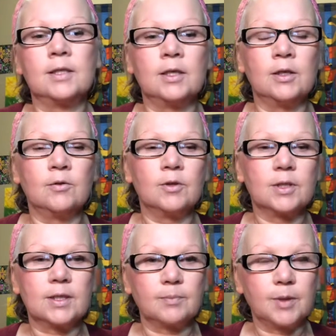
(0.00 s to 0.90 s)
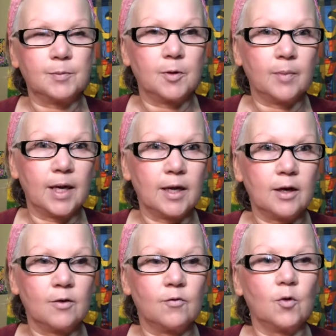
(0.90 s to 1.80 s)
you know, where some people might
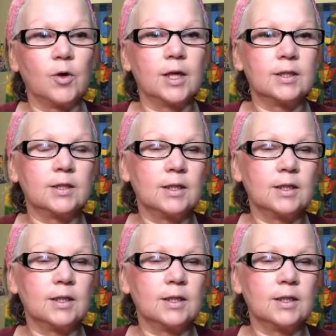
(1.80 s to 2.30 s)
avoid